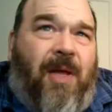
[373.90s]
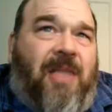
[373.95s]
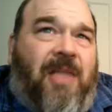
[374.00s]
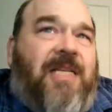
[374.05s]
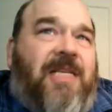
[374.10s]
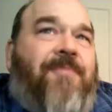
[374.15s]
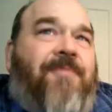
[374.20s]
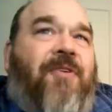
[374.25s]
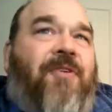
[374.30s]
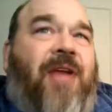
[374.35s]

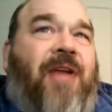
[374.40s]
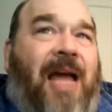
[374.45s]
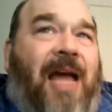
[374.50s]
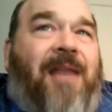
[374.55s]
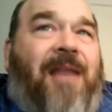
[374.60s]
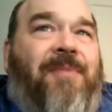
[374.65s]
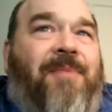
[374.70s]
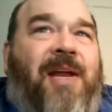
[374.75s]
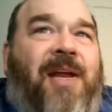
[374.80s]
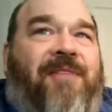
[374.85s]
Except for
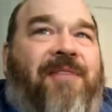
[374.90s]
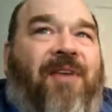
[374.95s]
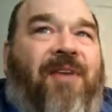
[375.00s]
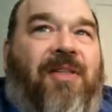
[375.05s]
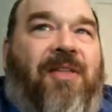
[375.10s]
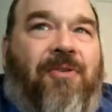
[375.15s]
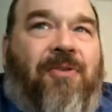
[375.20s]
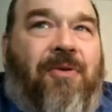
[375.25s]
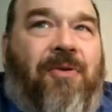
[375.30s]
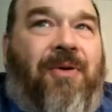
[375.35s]
Canon
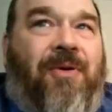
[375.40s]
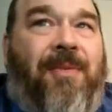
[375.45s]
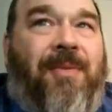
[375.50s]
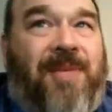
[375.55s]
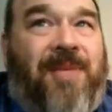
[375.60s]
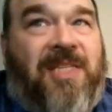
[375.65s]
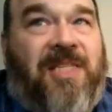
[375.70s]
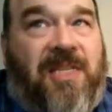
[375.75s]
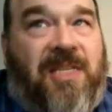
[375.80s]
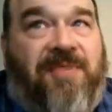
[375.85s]
Pennyfather, who
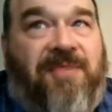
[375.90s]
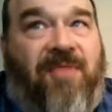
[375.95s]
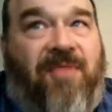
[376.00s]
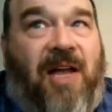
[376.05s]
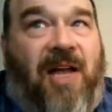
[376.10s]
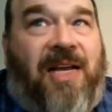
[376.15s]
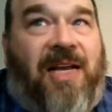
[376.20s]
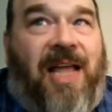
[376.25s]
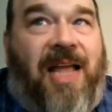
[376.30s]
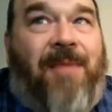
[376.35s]
missed his
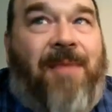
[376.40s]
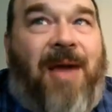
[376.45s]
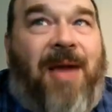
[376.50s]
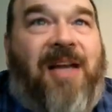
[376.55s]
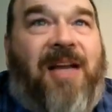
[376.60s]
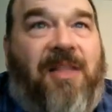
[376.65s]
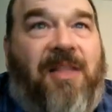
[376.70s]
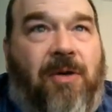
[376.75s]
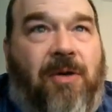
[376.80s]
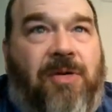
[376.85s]
flight, came
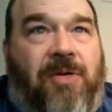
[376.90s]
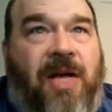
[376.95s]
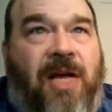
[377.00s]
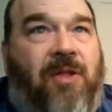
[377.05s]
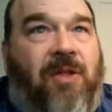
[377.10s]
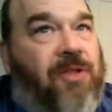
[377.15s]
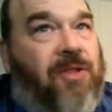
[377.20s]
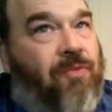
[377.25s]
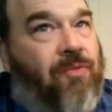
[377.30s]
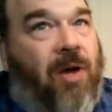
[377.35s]
back to the
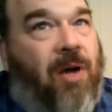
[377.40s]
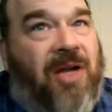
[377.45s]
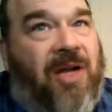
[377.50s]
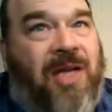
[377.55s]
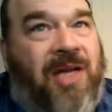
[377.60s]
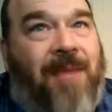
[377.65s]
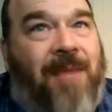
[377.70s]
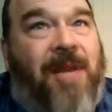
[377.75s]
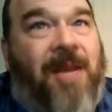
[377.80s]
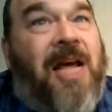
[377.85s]
hotel at the wrong
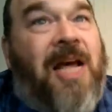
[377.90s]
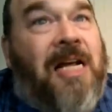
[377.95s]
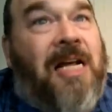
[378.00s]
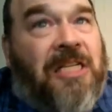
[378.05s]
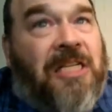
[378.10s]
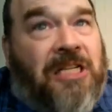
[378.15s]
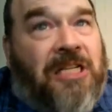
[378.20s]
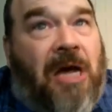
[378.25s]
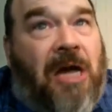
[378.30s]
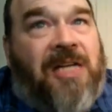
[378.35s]
time,
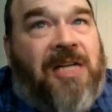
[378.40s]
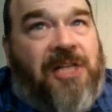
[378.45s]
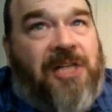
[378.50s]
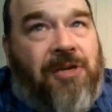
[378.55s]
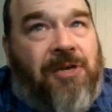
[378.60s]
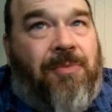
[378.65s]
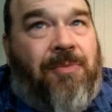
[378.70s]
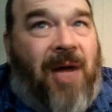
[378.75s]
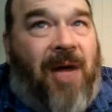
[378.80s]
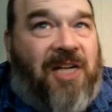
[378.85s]
saw
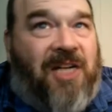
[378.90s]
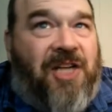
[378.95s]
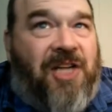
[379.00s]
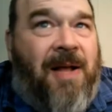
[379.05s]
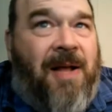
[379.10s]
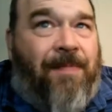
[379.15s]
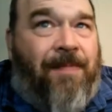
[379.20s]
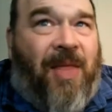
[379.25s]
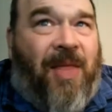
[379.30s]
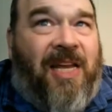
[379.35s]
too much.
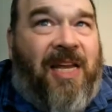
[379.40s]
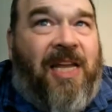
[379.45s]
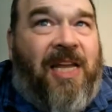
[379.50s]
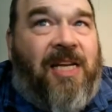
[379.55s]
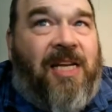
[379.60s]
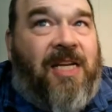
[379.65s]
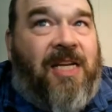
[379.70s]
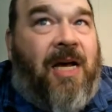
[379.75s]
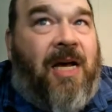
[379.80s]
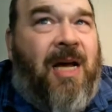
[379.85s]
They
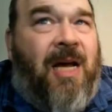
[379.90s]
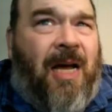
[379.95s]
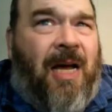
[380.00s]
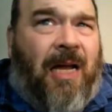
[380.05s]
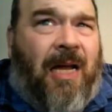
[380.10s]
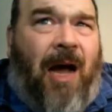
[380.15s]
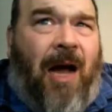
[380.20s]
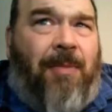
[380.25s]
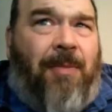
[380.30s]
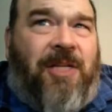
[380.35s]
needed to
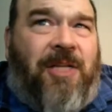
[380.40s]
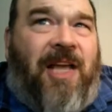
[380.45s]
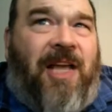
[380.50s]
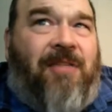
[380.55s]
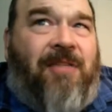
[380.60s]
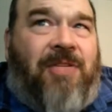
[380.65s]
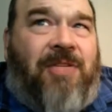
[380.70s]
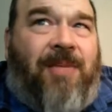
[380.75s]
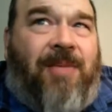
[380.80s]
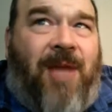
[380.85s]
cobble
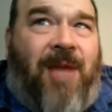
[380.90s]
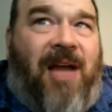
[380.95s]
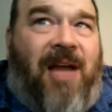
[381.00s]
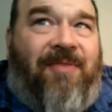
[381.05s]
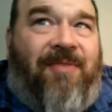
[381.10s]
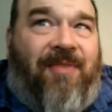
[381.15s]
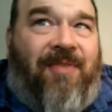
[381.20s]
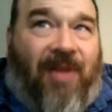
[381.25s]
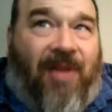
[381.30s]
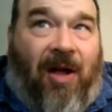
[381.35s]
together some kind
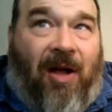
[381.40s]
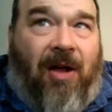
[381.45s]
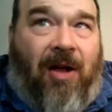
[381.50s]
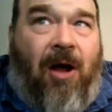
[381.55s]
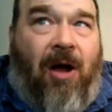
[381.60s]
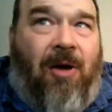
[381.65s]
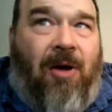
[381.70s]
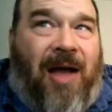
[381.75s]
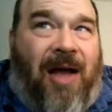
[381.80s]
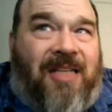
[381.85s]
of
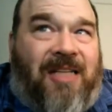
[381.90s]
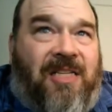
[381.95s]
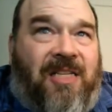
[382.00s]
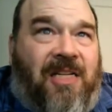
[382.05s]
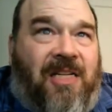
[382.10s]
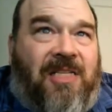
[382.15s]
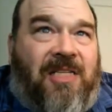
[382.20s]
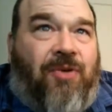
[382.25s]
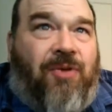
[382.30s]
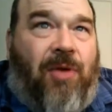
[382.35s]
car
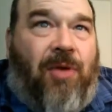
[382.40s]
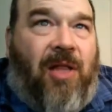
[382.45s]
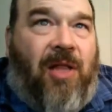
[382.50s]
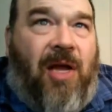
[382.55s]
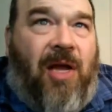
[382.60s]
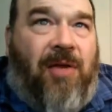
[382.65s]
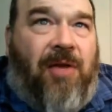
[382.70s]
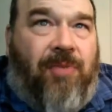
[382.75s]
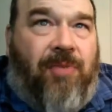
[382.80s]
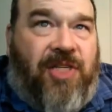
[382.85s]
accident
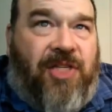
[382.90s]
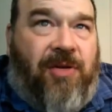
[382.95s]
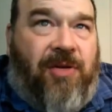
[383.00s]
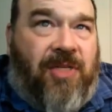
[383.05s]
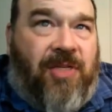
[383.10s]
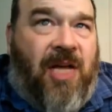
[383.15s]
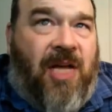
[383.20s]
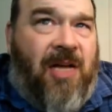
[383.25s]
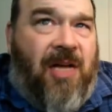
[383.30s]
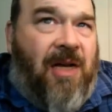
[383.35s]
storyline in which he
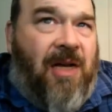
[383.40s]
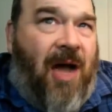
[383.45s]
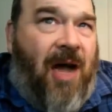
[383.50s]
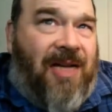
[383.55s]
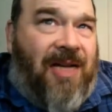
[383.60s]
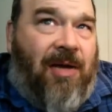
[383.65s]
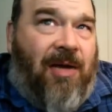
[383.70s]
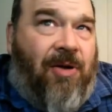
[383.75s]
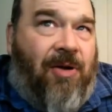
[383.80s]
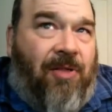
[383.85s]
was
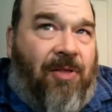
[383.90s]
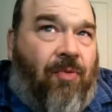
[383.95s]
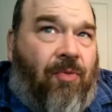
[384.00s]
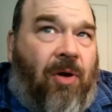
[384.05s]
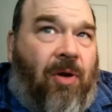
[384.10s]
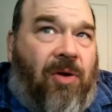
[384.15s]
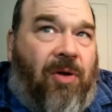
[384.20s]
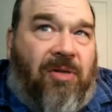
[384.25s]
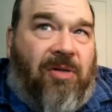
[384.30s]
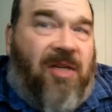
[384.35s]
knocked down on the
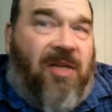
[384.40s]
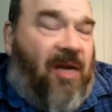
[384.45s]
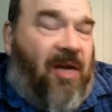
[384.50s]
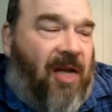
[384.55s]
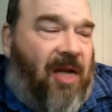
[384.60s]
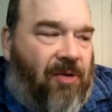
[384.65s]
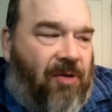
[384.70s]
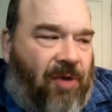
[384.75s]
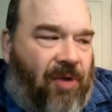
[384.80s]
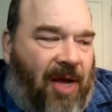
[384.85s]
road outside a
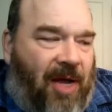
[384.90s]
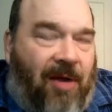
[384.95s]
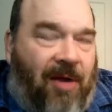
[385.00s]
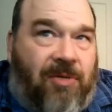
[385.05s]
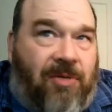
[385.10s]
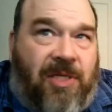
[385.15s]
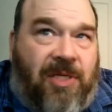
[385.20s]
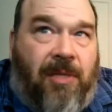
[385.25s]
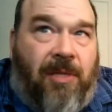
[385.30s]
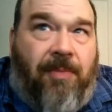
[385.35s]
country
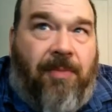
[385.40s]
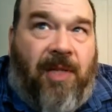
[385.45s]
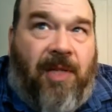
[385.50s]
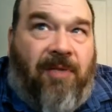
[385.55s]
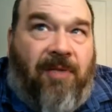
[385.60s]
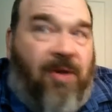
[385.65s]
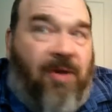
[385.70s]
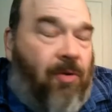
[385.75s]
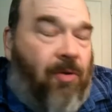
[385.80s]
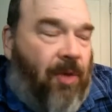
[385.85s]
house in the
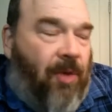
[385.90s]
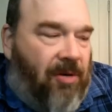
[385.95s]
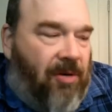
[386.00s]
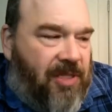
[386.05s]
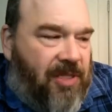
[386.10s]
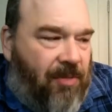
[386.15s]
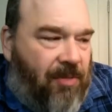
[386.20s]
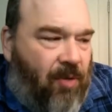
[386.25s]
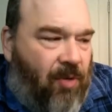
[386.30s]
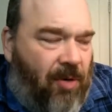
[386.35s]
middle of nowhere
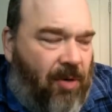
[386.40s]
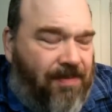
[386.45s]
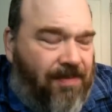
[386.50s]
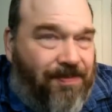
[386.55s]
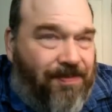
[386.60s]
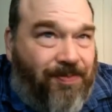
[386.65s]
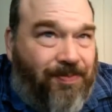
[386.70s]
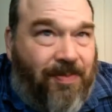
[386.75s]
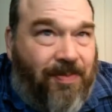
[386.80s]
somewhere.